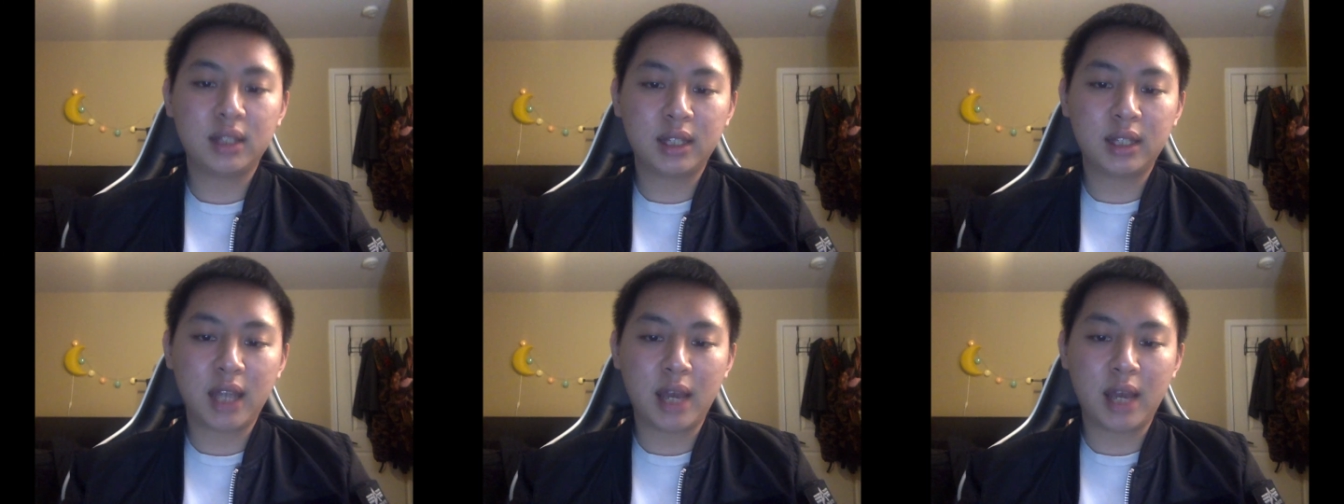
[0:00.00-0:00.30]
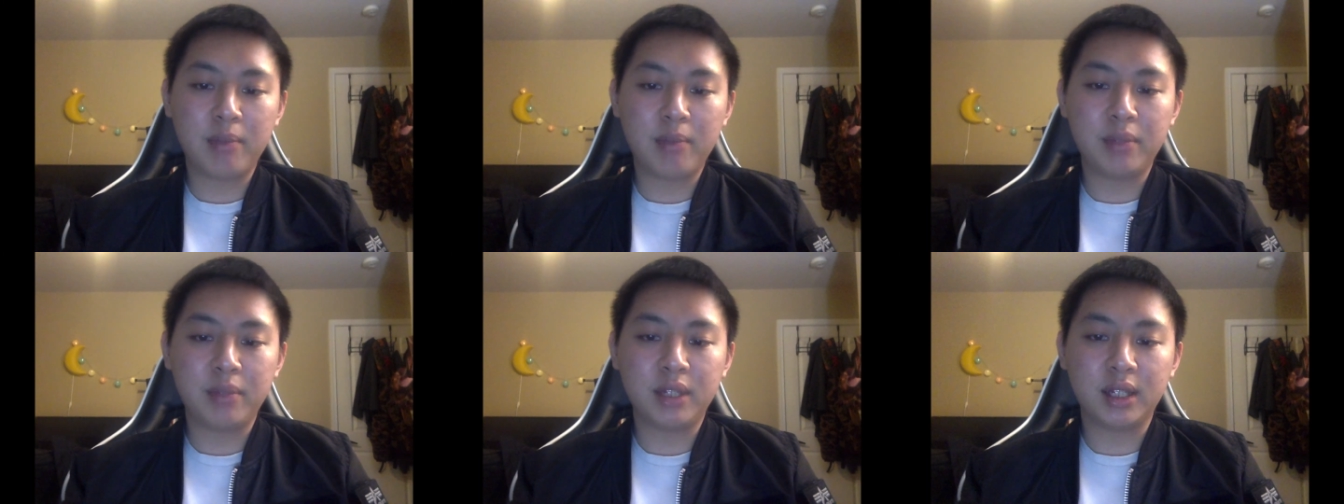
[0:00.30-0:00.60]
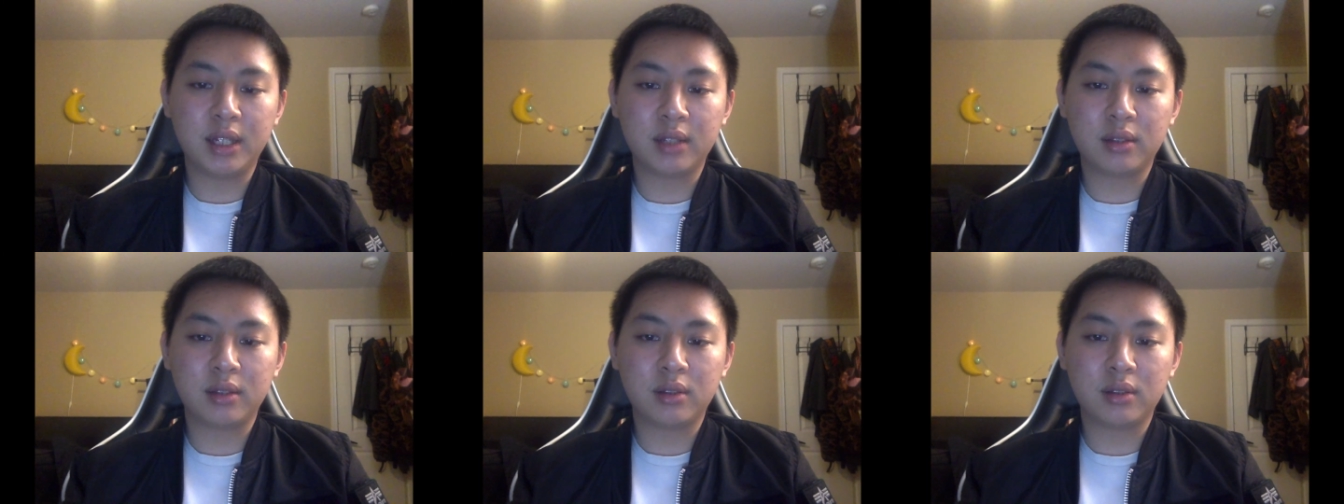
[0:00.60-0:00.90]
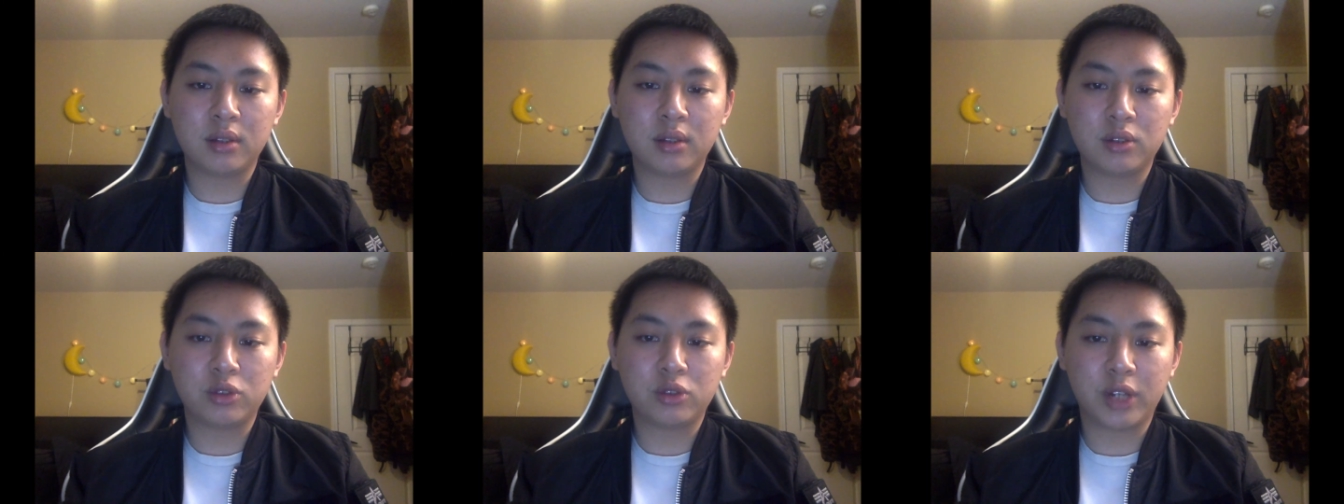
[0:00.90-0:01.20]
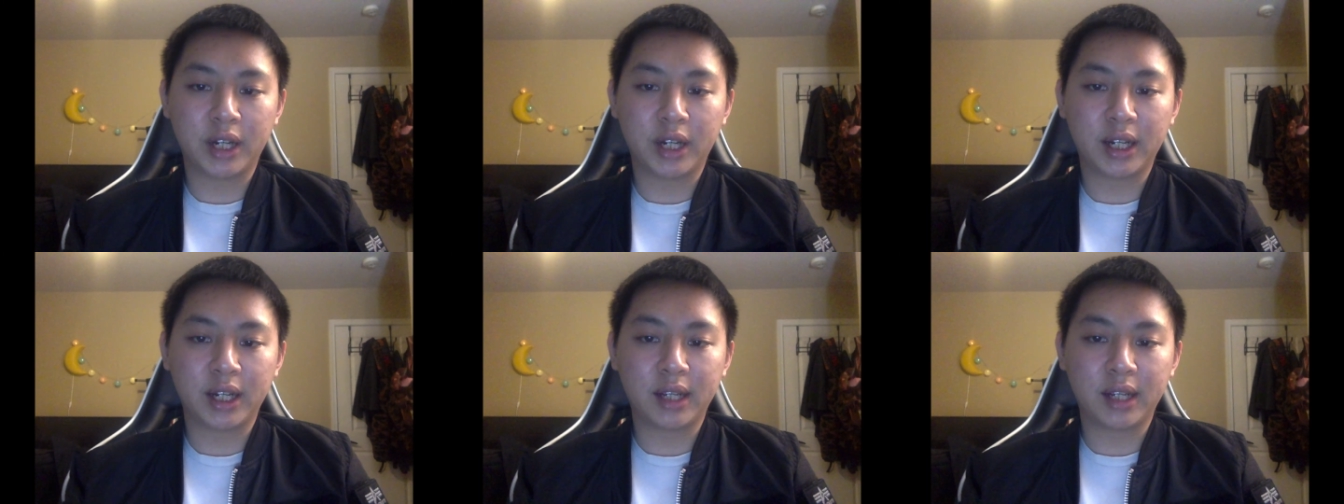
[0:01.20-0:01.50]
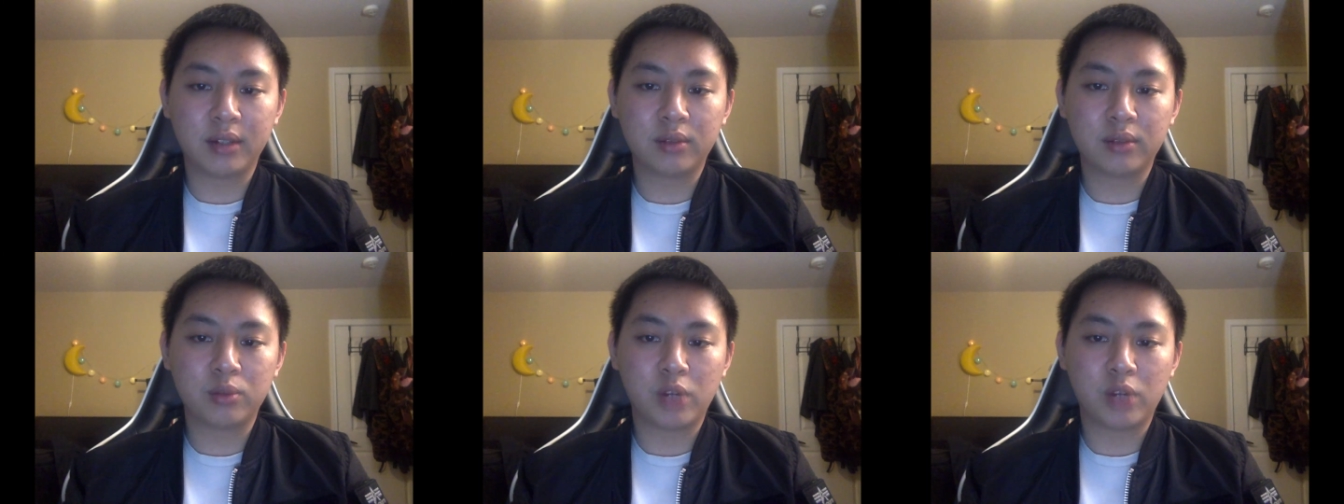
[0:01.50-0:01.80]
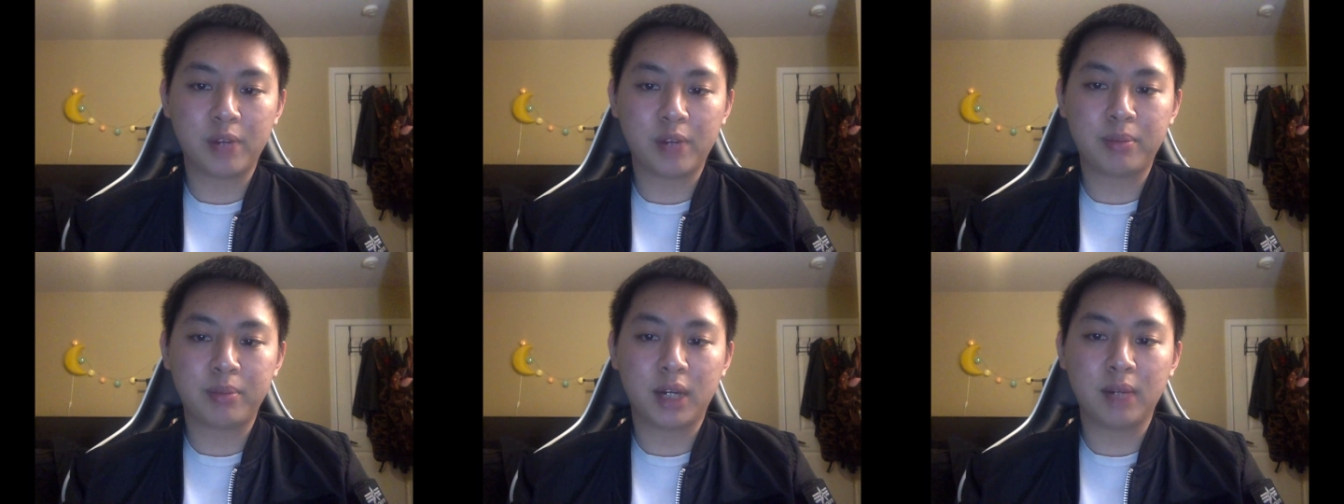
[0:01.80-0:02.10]
10-minute training
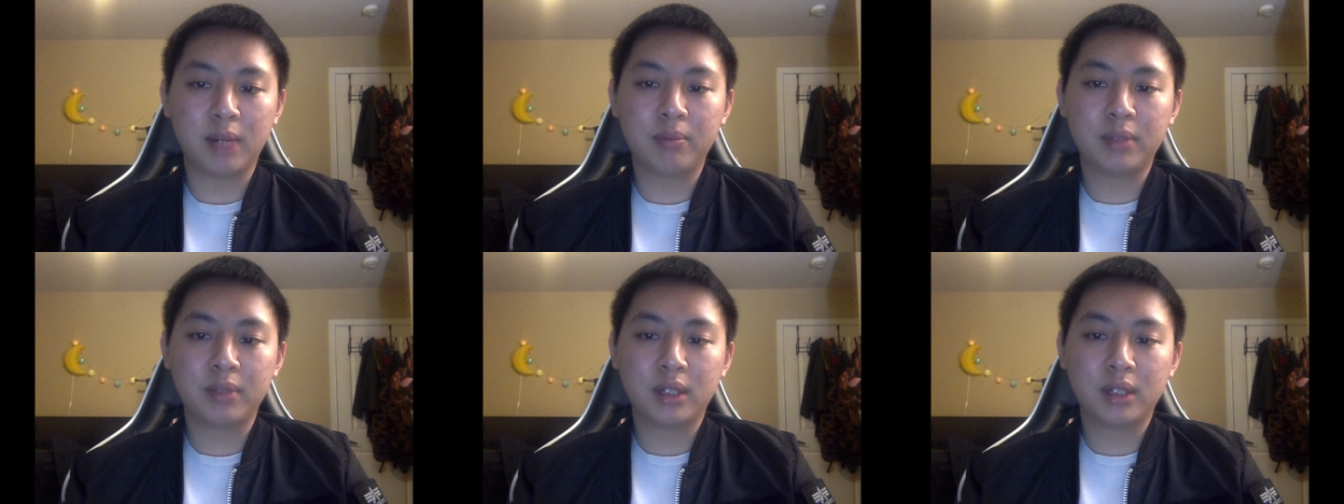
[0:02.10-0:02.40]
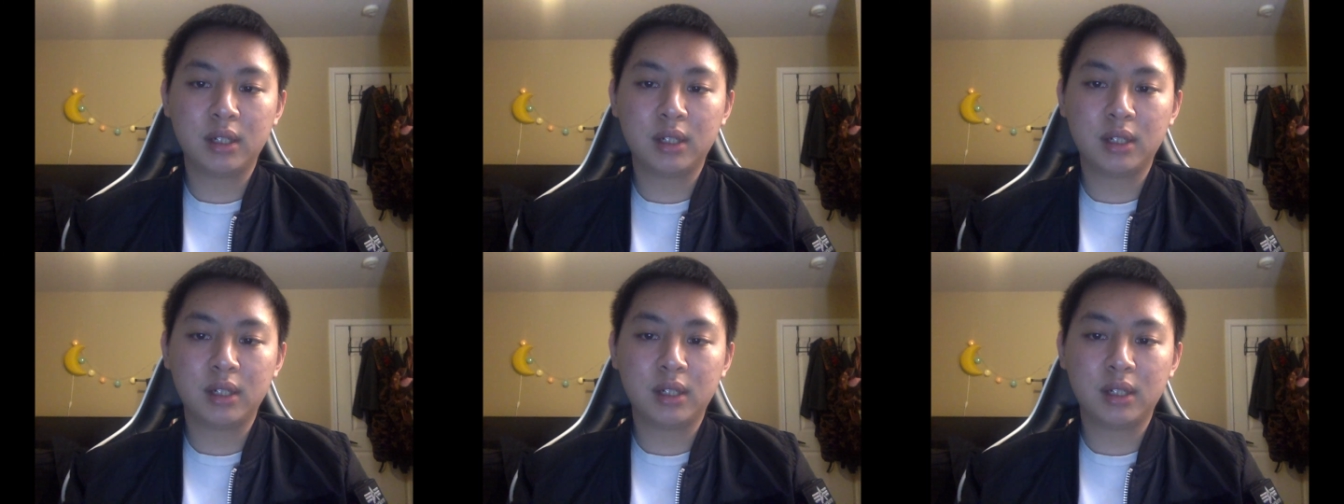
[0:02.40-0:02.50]
wrap-up,